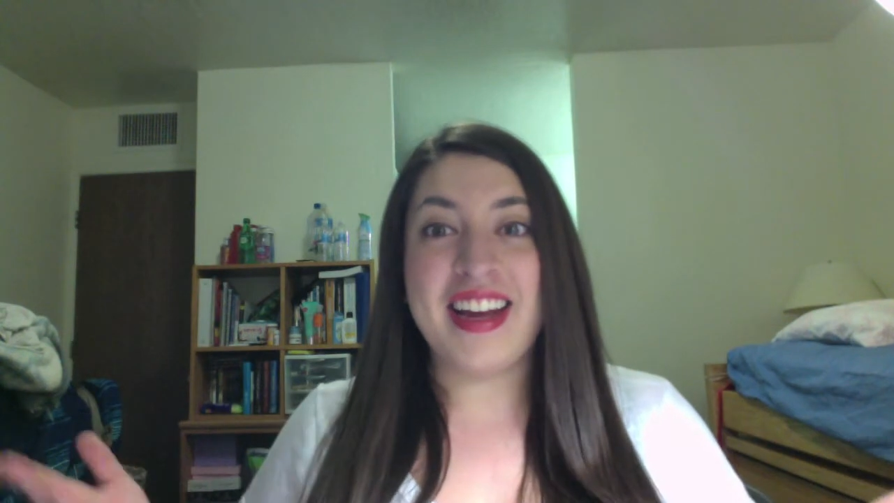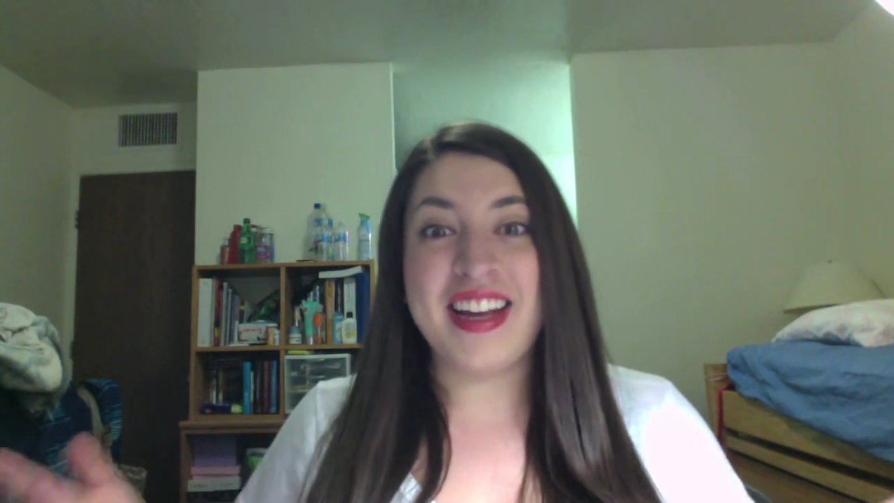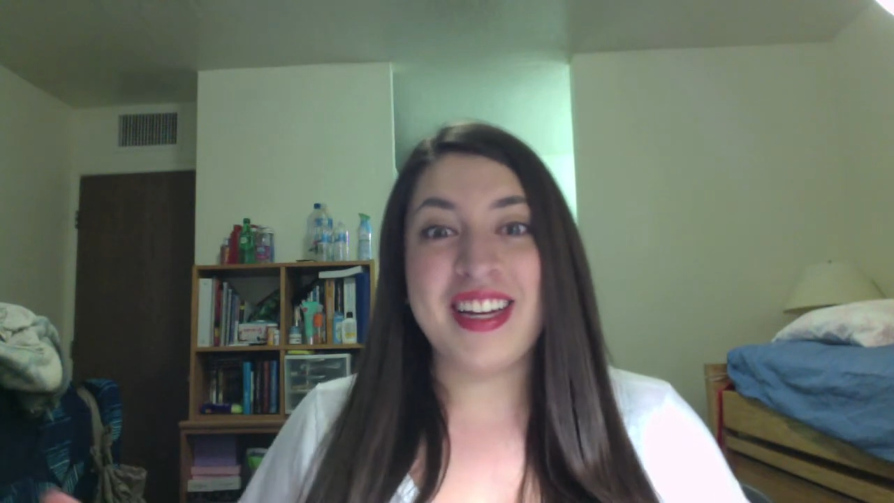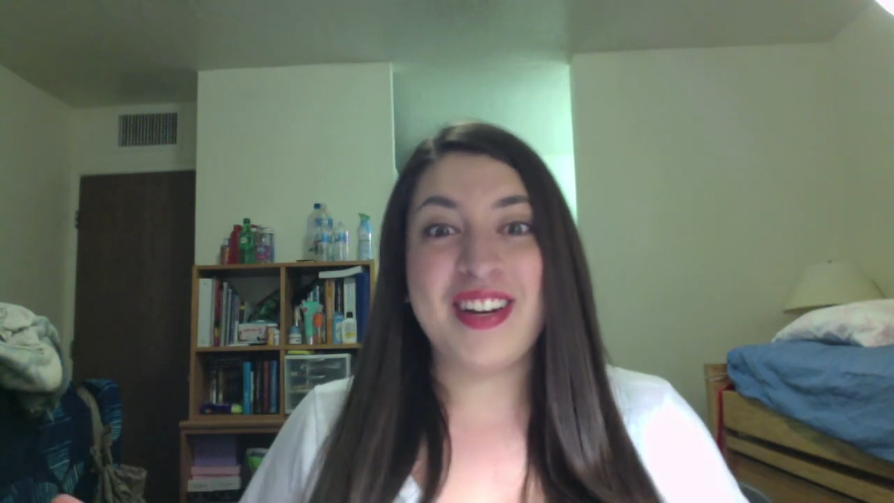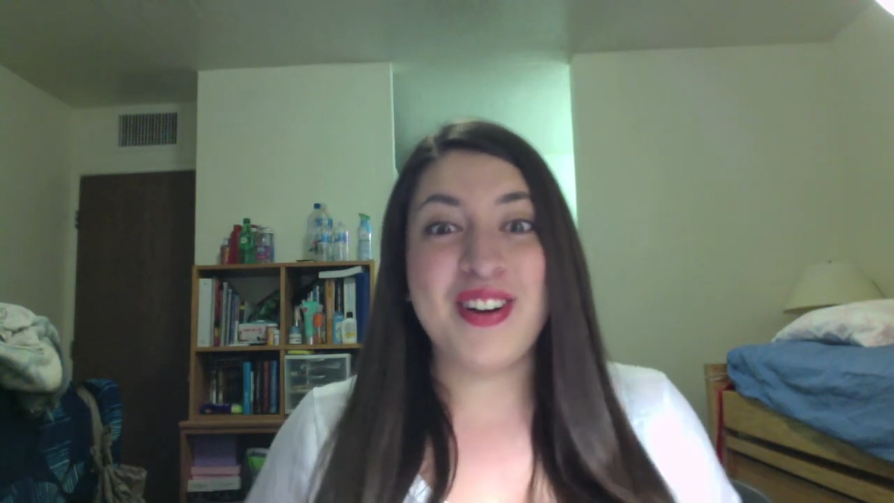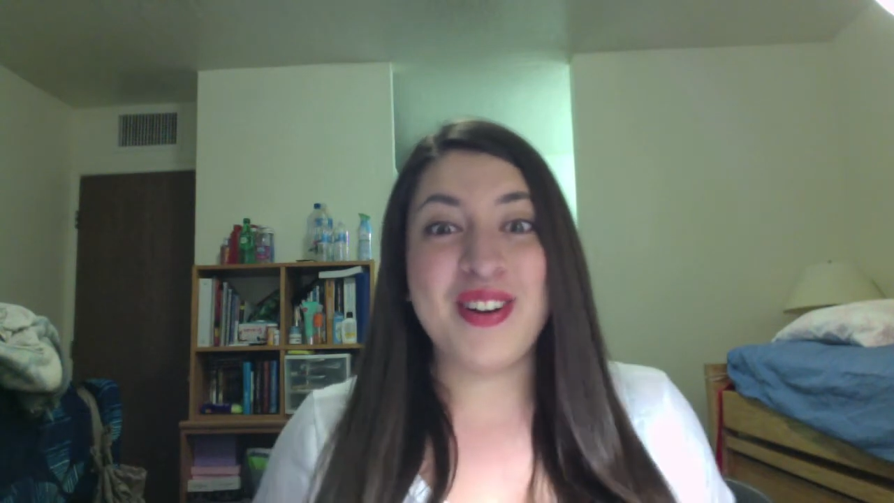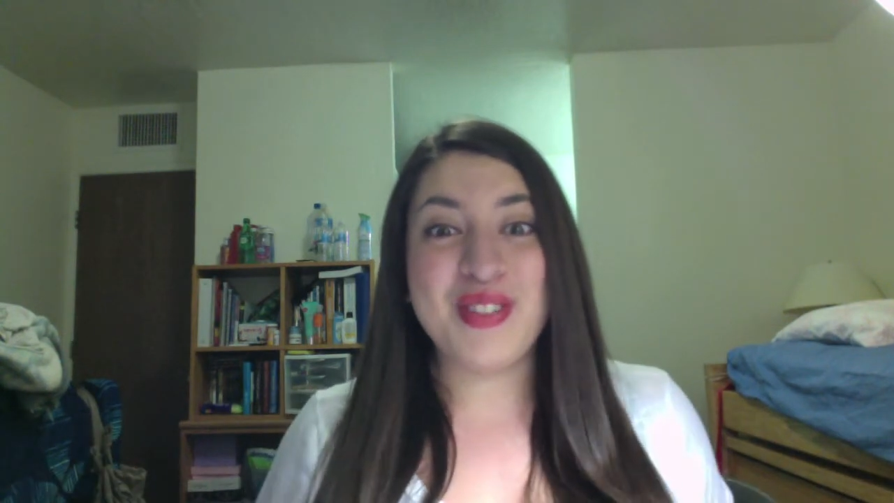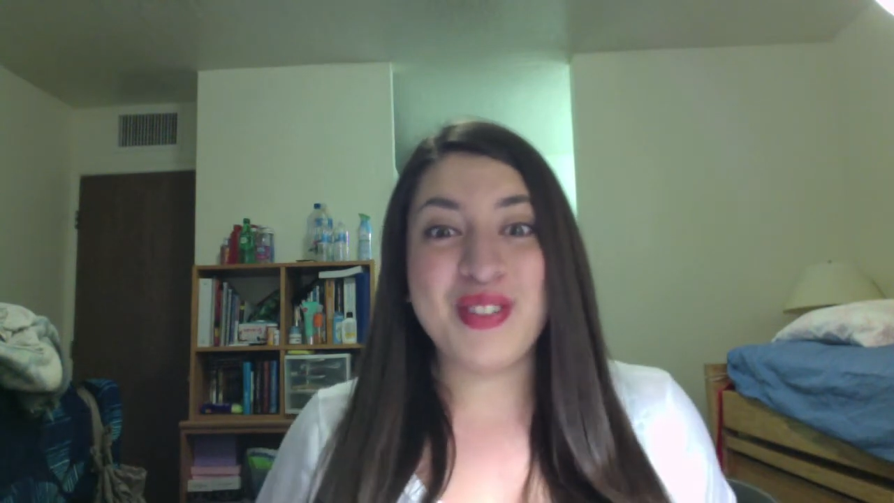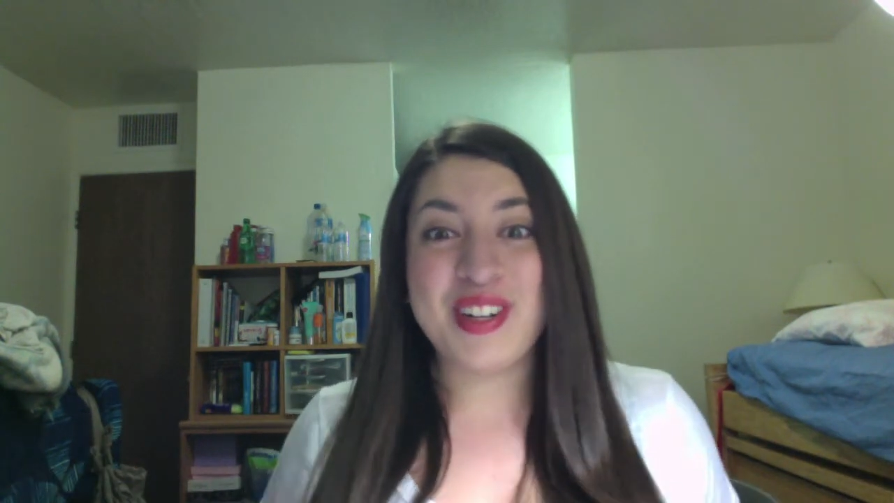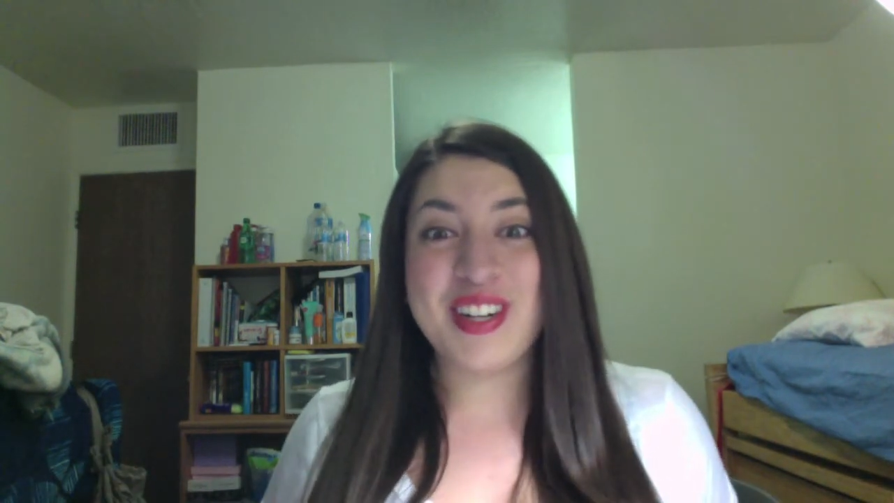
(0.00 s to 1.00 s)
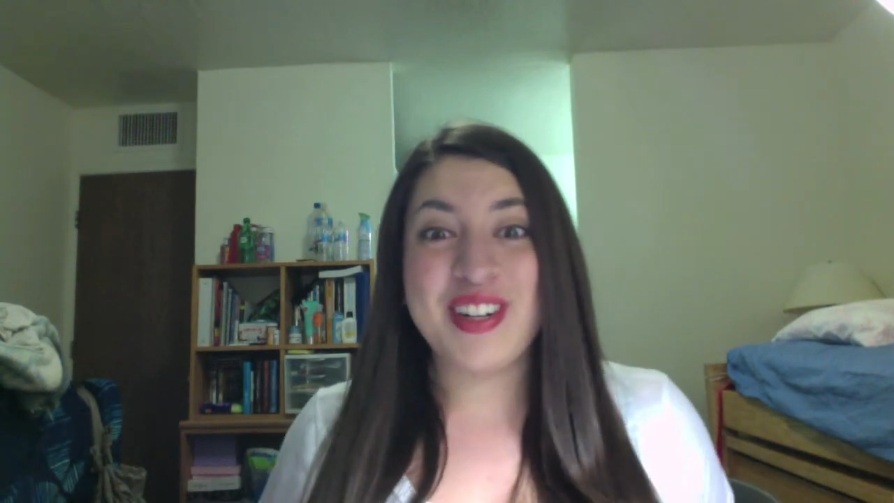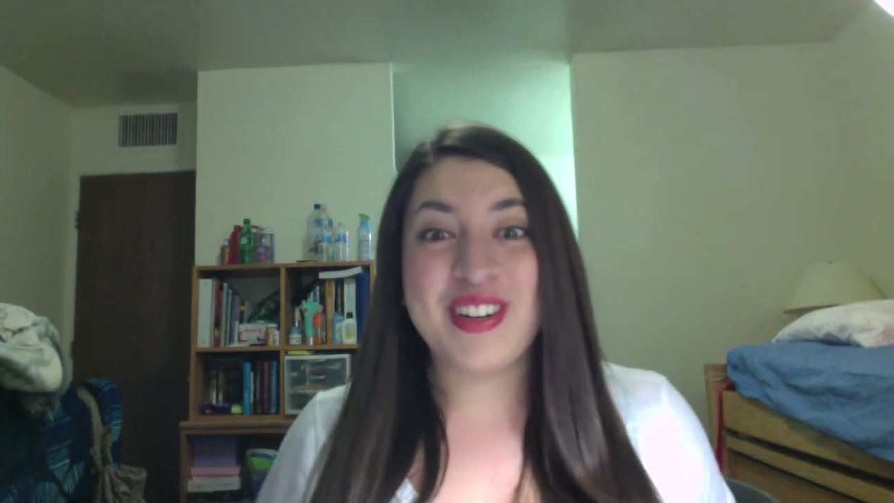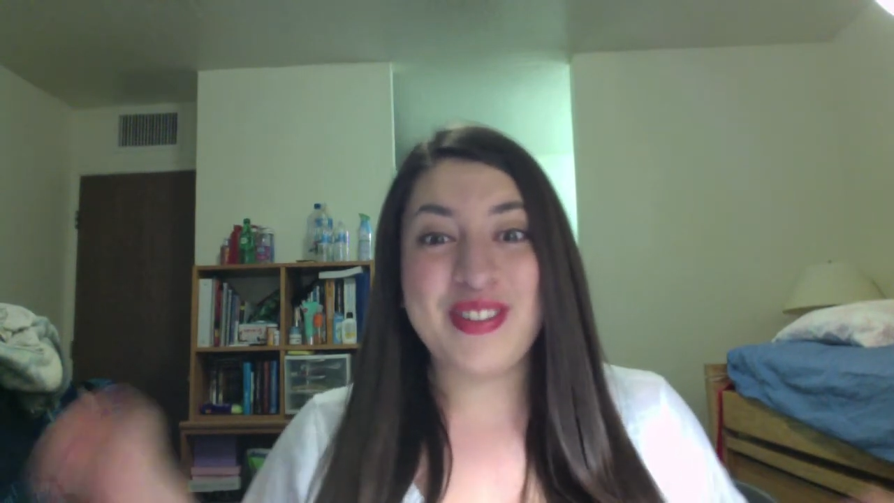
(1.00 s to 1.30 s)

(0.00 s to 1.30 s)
I get to go home tomorrow,